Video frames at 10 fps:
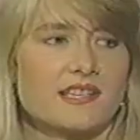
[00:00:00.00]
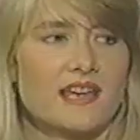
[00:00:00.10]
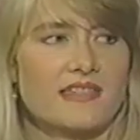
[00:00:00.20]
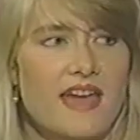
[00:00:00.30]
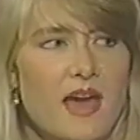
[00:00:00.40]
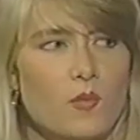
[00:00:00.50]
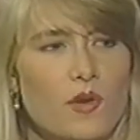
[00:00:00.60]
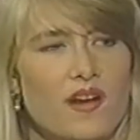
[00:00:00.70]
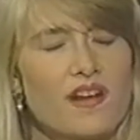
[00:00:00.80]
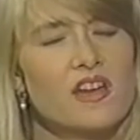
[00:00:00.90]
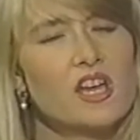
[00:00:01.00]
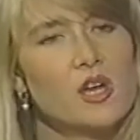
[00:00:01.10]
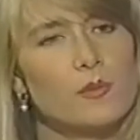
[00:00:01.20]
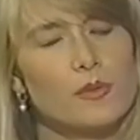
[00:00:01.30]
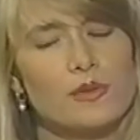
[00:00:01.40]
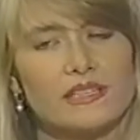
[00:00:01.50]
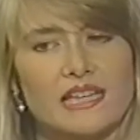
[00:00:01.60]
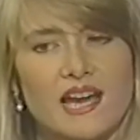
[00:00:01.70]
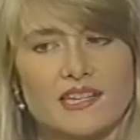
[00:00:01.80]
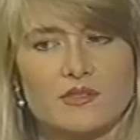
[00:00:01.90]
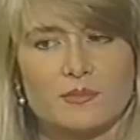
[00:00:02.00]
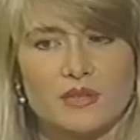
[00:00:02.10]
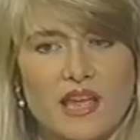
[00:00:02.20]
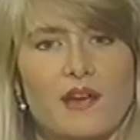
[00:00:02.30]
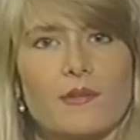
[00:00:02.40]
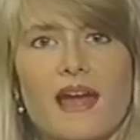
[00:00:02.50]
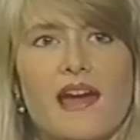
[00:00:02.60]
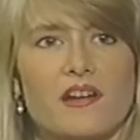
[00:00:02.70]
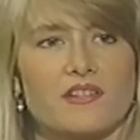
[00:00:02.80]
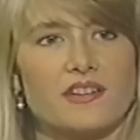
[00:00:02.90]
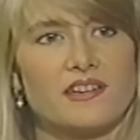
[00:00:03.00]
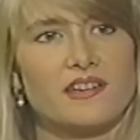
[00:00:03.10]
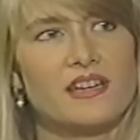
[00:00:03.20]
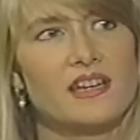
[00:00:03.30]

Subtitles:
like that, where we really got to play around and